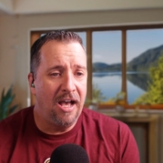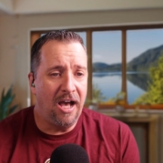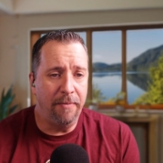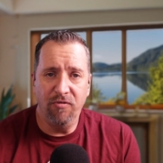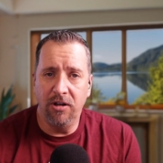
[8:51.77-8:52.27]

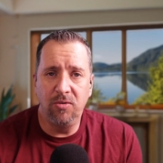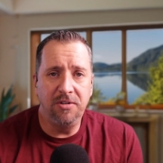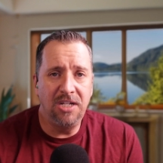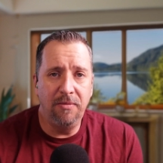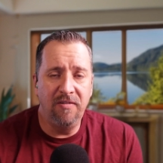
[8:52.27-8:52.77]
I'm friends
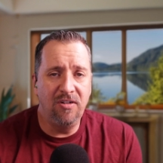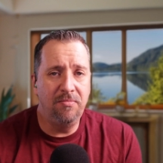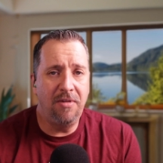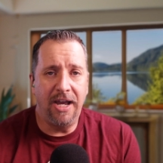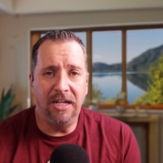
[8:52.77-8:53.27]
with some of
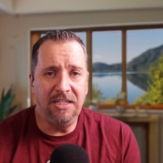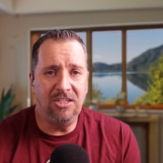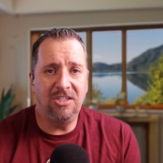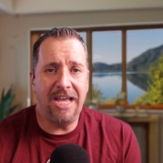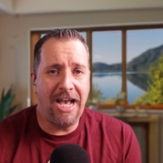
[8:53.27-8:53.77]
them. I at
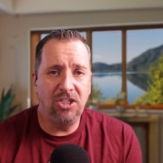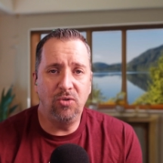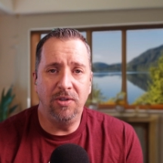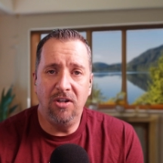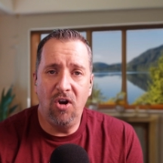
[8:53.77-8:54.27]
least
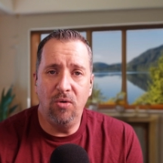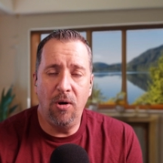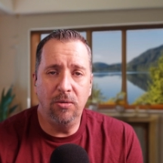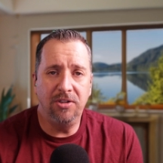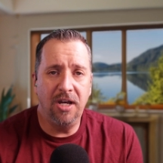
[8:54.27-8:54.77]
casually know
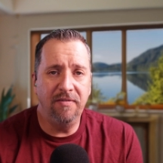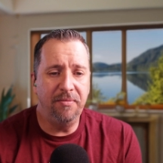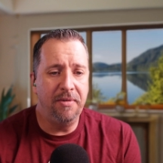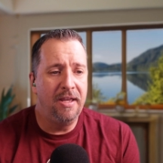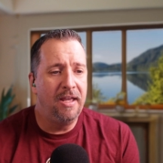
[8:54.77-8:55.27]
most of
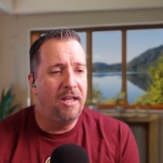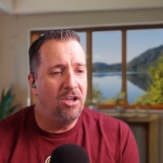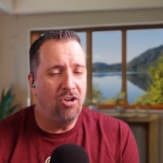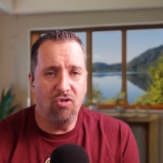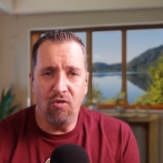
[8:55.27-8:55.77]
them.
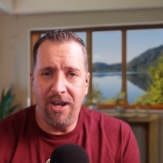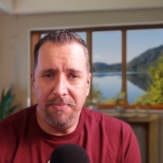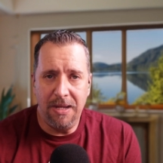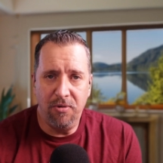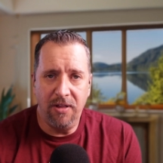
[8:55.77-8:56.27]

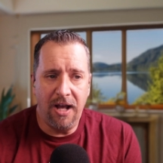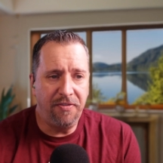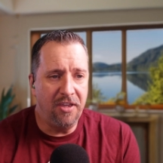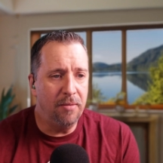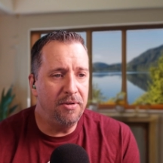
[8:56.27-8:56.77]
Great people
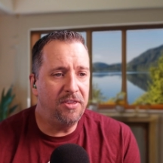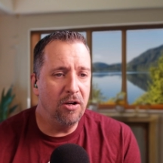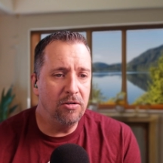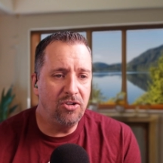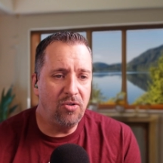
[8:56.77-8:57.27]
out there. But
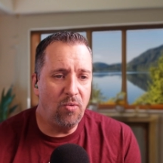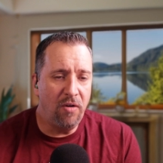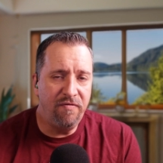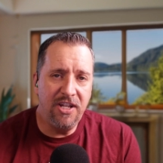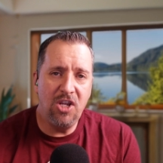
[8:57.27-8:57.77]
there is
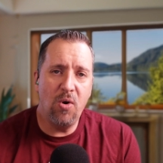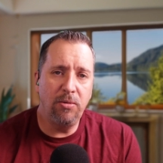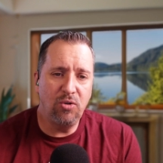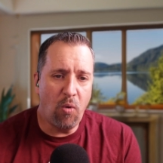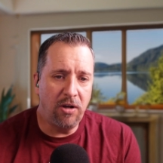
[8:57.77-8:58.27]
a video I
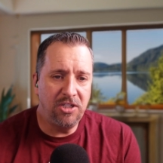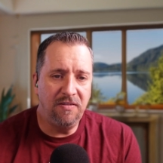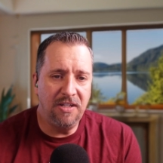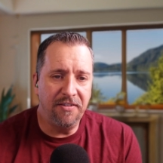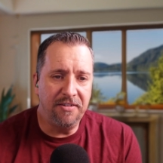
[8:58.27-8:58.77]
was
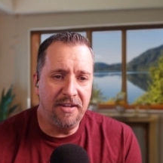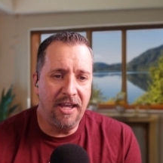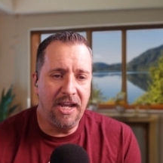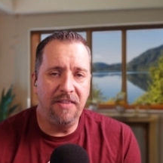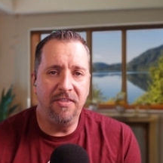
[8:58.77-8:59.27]
watching the other
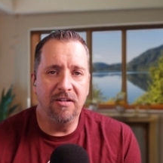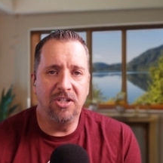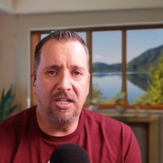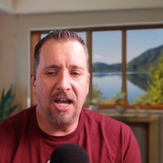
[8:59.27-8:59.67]
day, and there's a